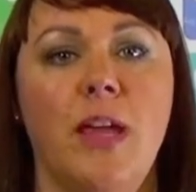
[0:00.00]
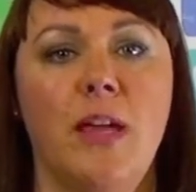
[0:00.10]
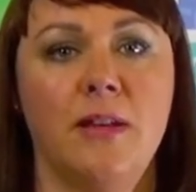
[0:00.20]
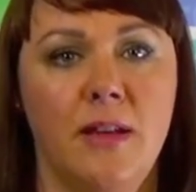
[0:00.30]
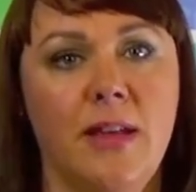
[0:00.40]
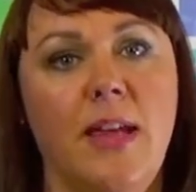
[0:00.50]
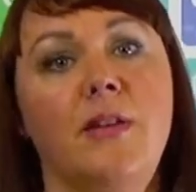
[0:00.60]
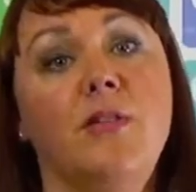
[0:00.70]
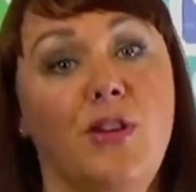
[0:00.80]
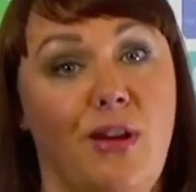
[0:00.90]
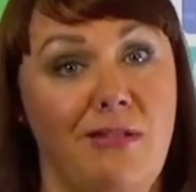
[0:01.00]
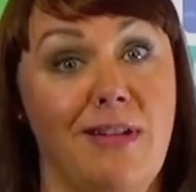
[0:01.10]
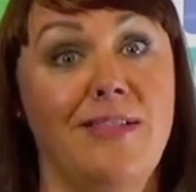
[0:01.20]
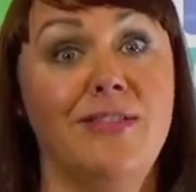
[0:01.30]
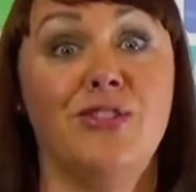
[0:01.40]
again going
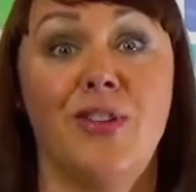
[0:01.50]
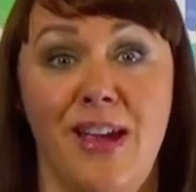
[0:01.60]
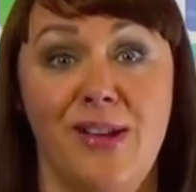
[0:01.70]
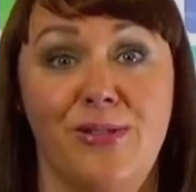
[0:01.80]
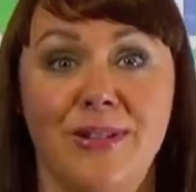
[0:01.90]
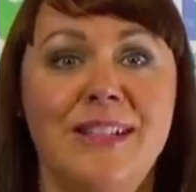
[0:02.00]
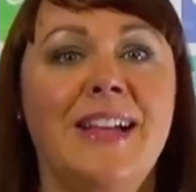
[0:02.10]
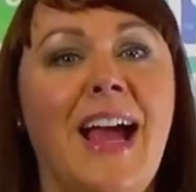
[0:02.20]
around in a triangle